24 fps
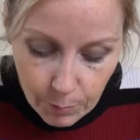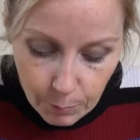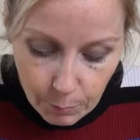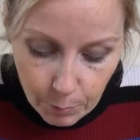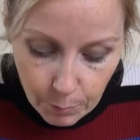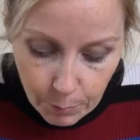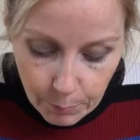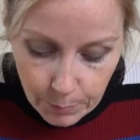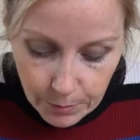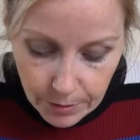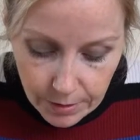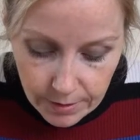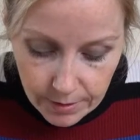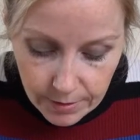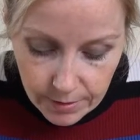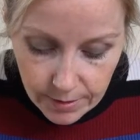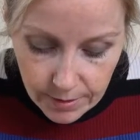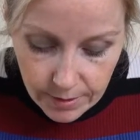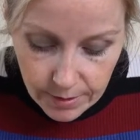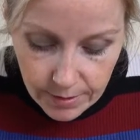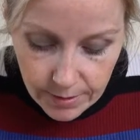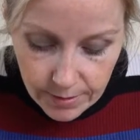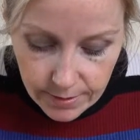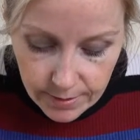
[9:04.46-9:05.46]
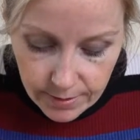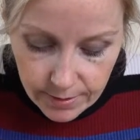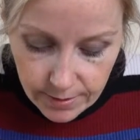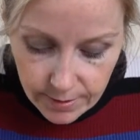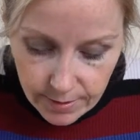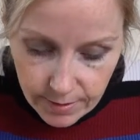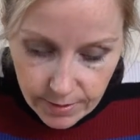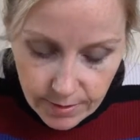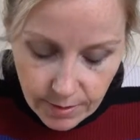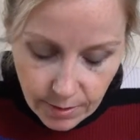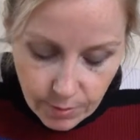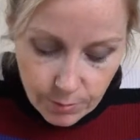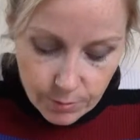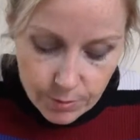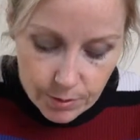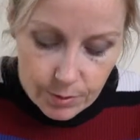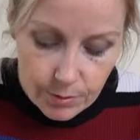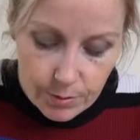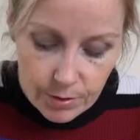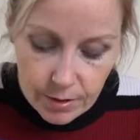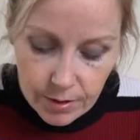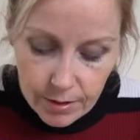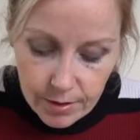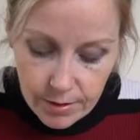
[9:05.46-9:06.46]
pumpkin seeds, they're so
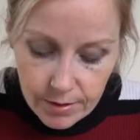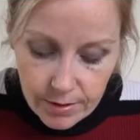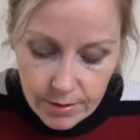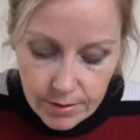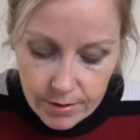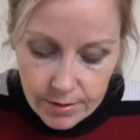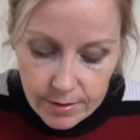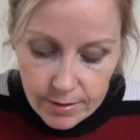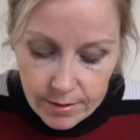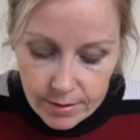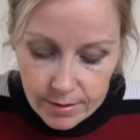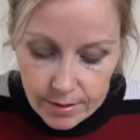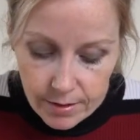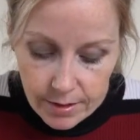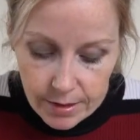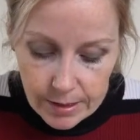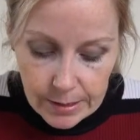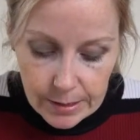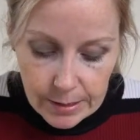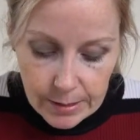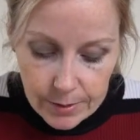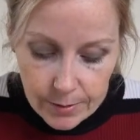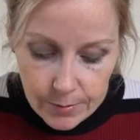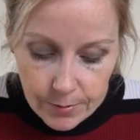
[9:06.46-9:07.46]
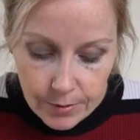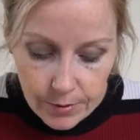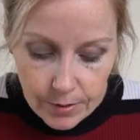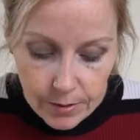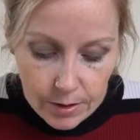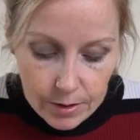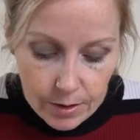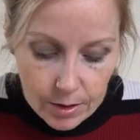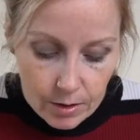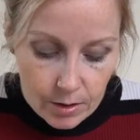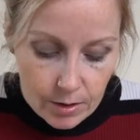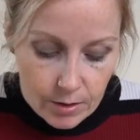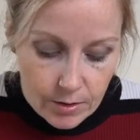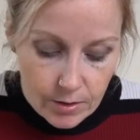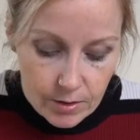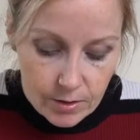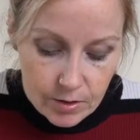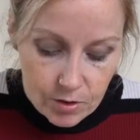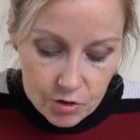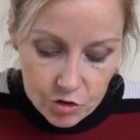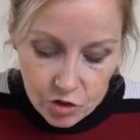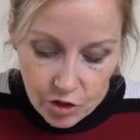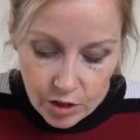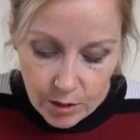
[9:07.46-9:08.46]
nice. Oh, it's just
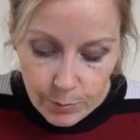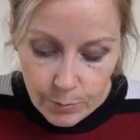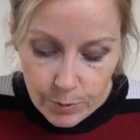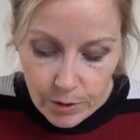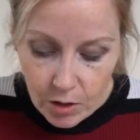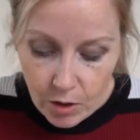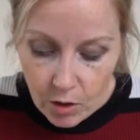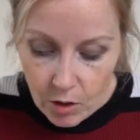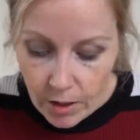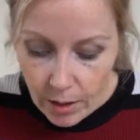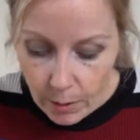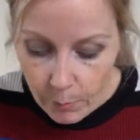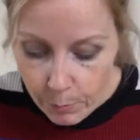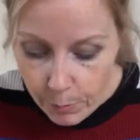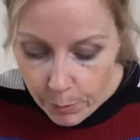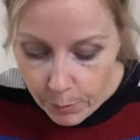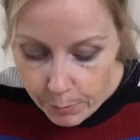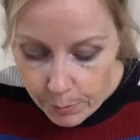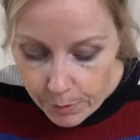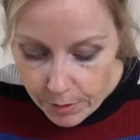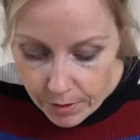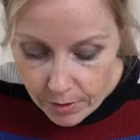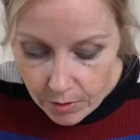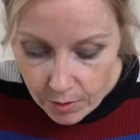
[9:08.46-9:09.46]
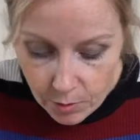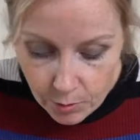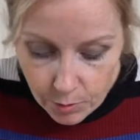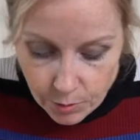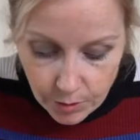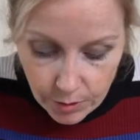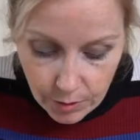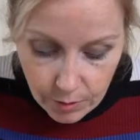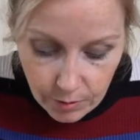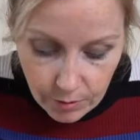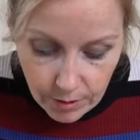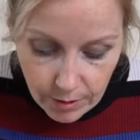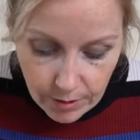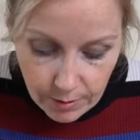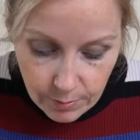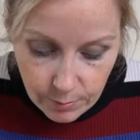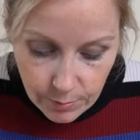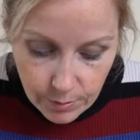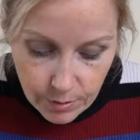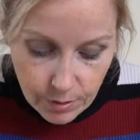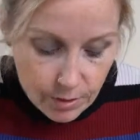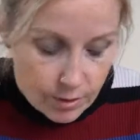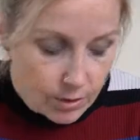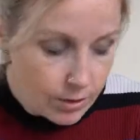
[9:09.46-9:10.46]
a shame that you can't get pumpkin all year
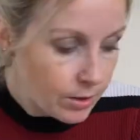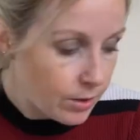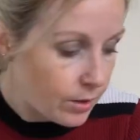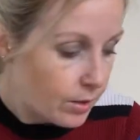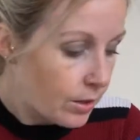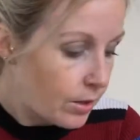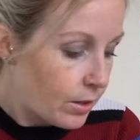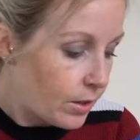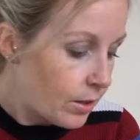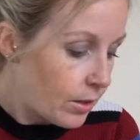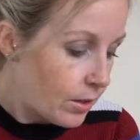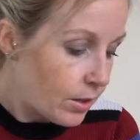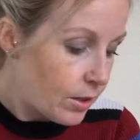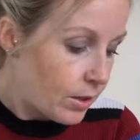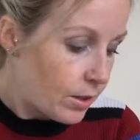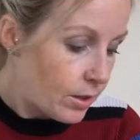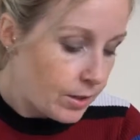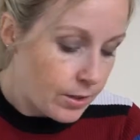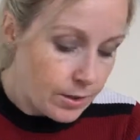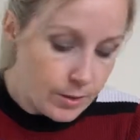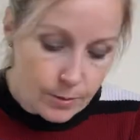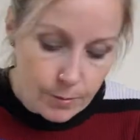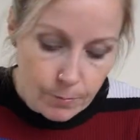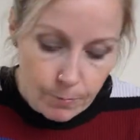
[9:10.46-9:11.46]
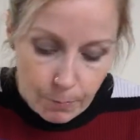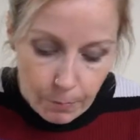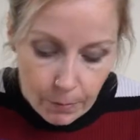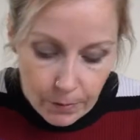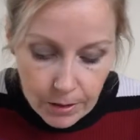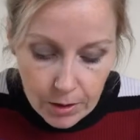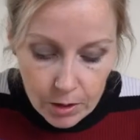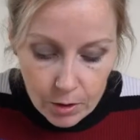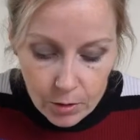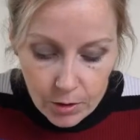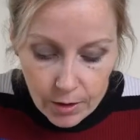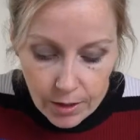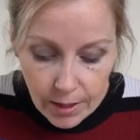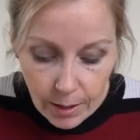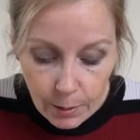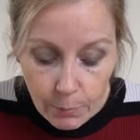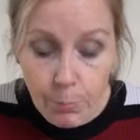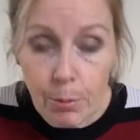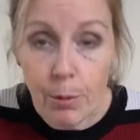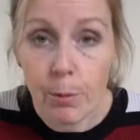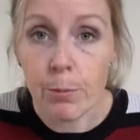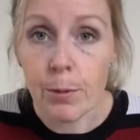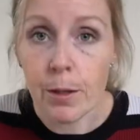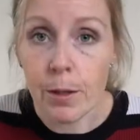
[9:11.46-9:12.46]
round. I know you can get
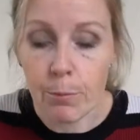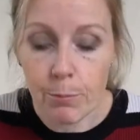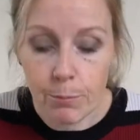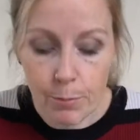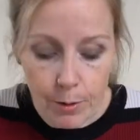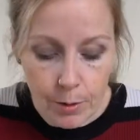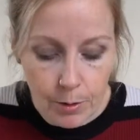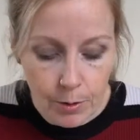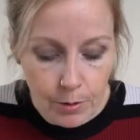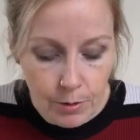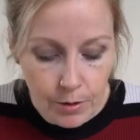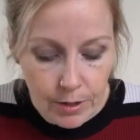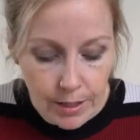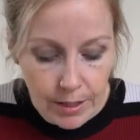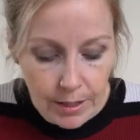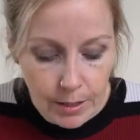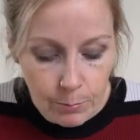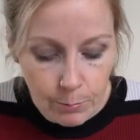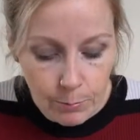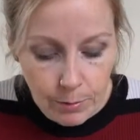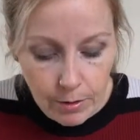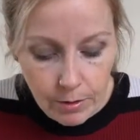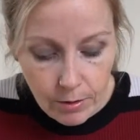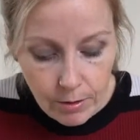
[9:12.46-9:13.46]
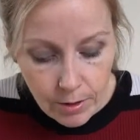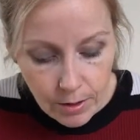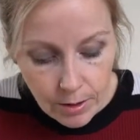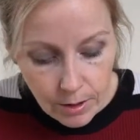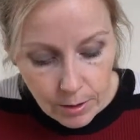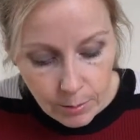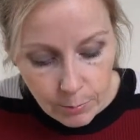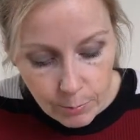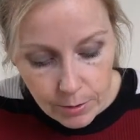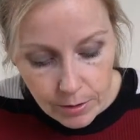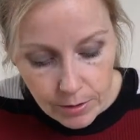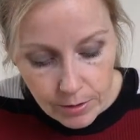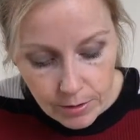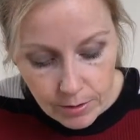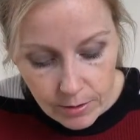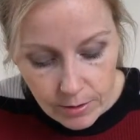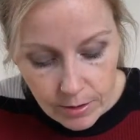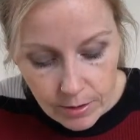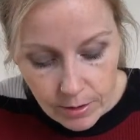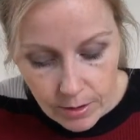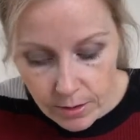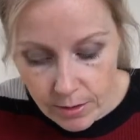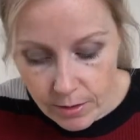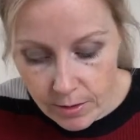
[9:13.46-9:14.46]
pumpkin puree in America, but it's
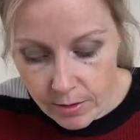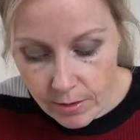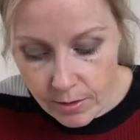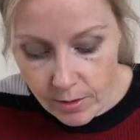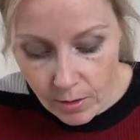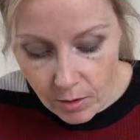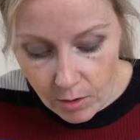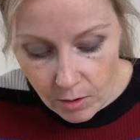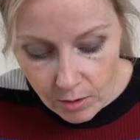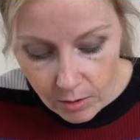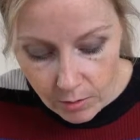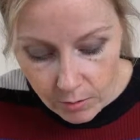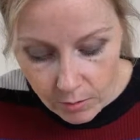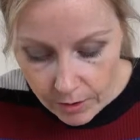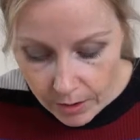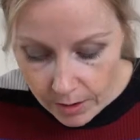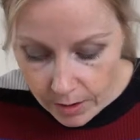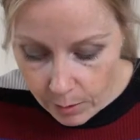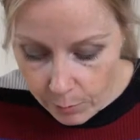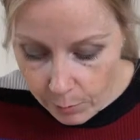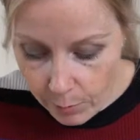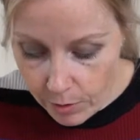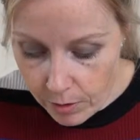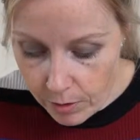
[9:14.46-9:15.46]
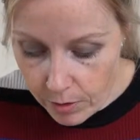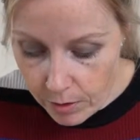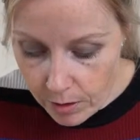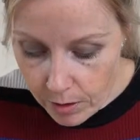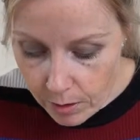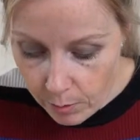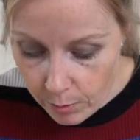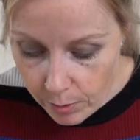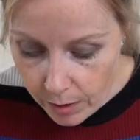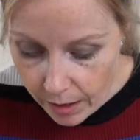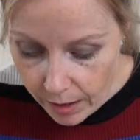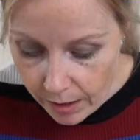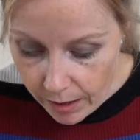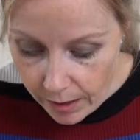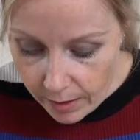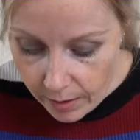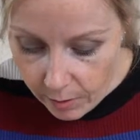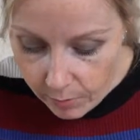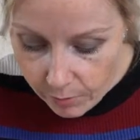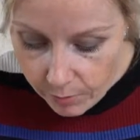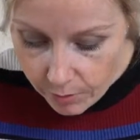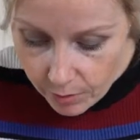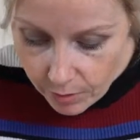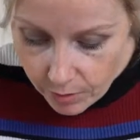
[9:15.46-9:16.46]
something that's not available in the UK,
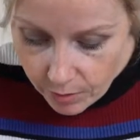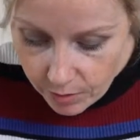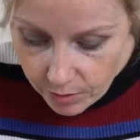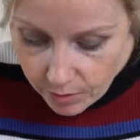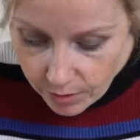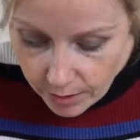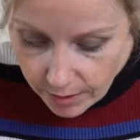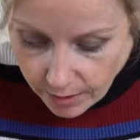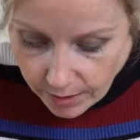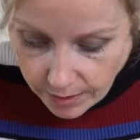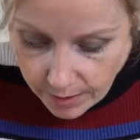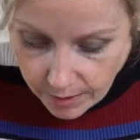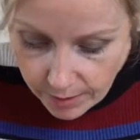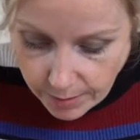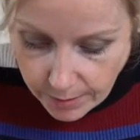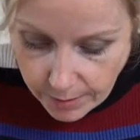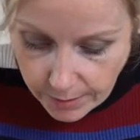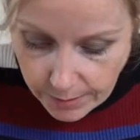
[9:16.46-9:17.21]
unfortunately.